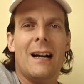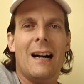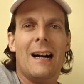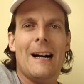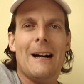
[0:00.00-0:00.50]

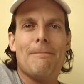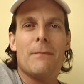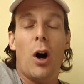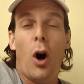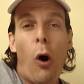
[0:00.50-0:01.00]

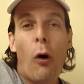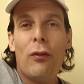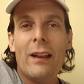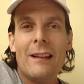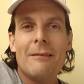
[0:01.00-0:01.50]

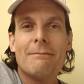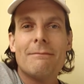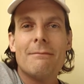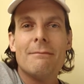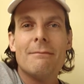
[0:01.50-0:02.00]
Hopefully,
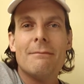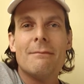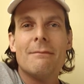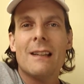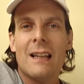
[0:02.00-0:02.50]

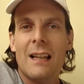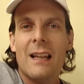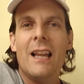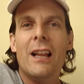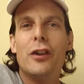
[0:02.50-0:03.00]

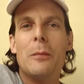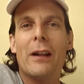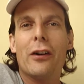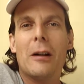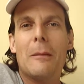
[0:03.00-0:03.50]
he'll do
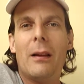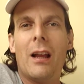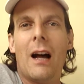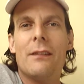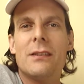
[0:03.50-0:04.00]
better in the
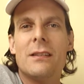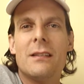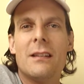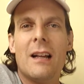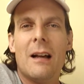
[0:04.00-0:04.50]
playoffs.
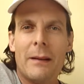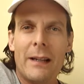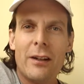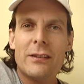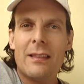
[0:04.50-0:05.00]
But
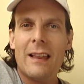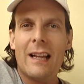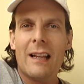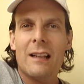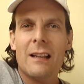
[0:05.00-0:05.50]
here's the thing.